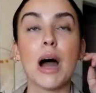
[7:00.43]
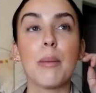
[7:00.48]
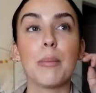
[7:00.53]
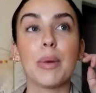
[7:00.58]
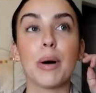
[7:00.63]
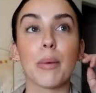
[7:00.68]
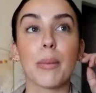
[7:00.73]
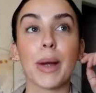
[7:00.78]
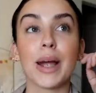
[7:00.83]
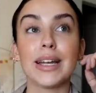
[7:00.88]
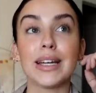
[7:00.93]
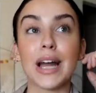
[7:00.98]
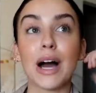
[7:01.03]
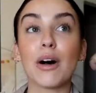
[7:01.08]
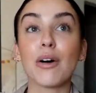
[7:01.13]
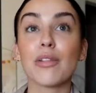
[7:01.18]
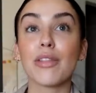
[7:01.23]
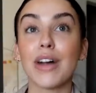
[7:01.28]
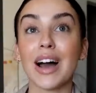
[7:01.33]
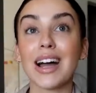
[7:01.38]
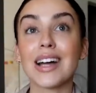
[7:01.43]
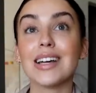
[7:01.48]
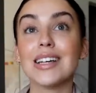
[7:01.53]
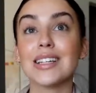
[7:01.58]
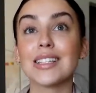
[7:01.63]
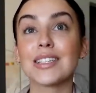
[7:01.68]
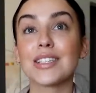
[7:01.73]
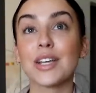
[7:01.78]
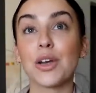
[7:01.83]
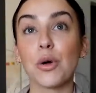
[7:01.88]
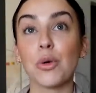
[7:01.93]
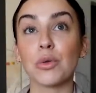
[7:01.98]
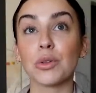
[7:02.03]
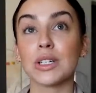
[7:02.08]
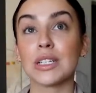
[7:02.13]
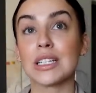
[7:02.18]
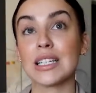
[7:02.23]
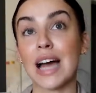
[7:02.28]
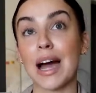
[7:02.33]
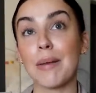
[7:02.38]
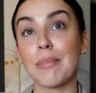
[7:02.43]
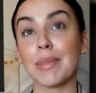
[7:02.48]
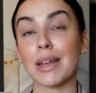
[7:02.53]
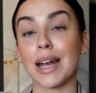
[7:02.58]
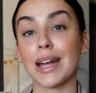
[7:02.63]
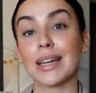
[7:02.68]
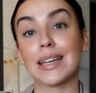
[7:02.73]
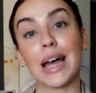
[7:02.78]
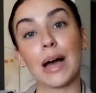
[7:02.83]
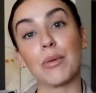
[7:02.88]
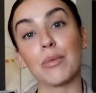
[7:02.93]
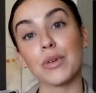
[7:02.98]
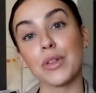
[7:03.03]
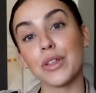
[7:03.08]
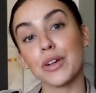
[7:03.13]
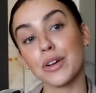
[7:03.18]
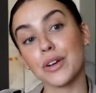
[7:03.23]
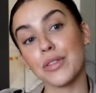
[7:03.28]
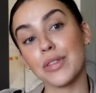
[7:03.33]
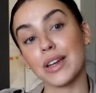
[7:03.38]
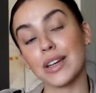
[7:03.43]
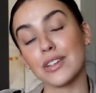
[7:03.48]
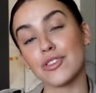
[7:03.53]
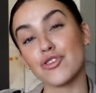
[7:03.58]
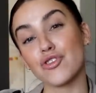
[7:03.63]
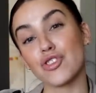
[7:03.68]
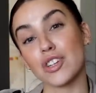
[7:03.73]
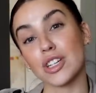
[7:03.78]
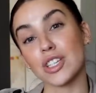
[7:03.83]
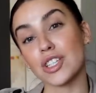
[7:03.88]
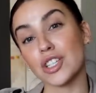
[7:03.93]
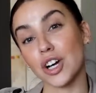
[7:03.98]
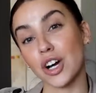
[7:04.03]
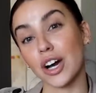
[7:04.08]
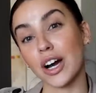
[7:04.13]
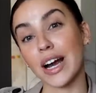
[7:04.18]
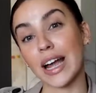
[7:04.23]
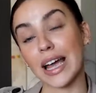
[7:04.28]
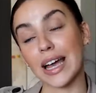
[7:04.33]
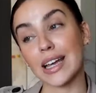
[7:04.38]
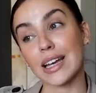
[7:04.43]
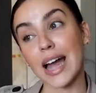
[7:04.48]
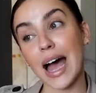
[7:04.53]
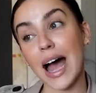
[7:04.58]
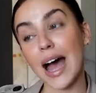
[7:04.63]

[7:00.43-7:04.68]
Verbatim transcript: but right now that is the only time that I get with her that is just her and